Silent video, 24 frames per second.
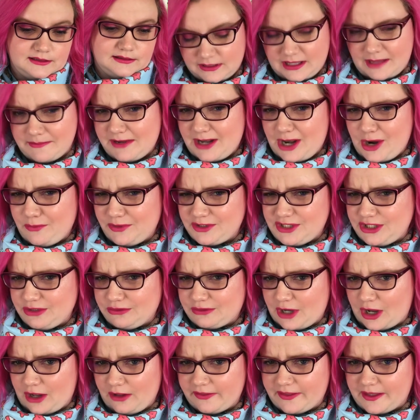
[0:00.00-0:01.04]
Let me know what you
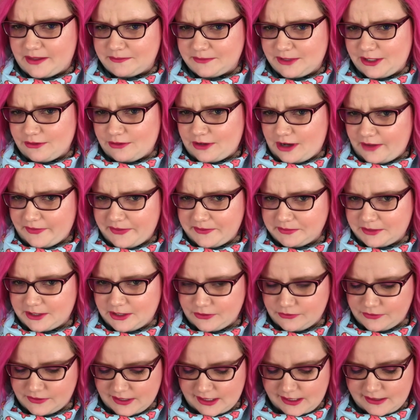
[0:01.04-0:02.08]
call them. Do you call them
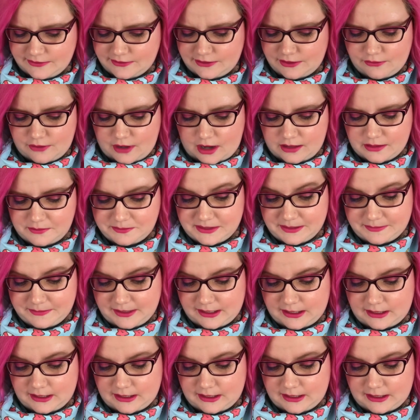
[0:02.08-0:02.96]
koozies? Do you call them something